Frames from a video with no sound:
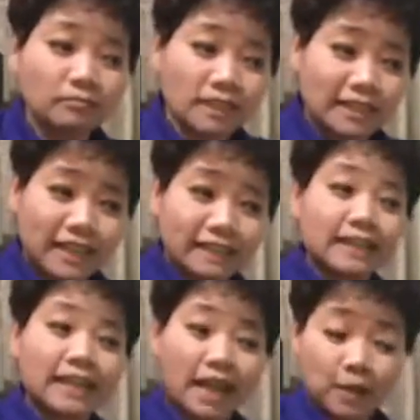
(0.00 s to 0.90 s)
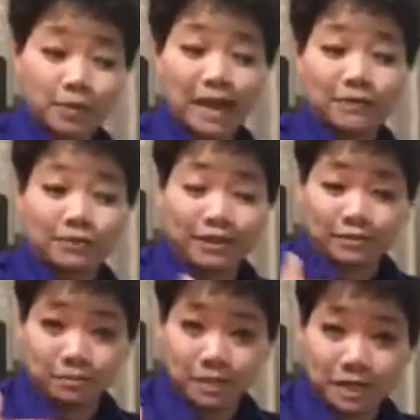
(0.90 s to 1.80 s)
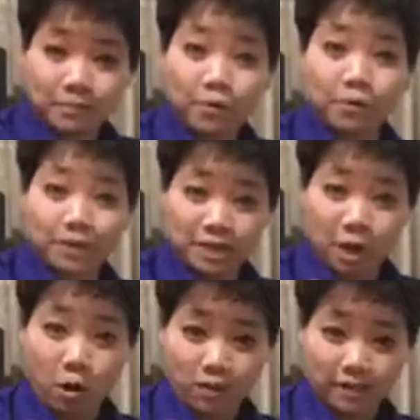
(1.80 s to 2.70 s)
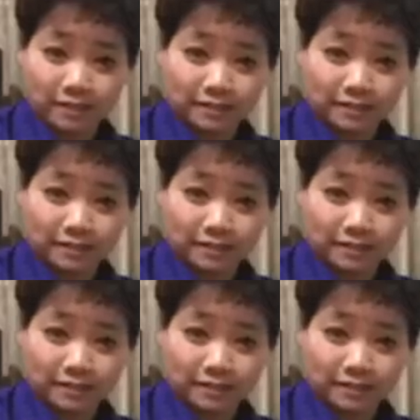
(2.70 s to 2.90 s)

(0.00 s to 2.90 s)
Again, I would have to have the meetup already going.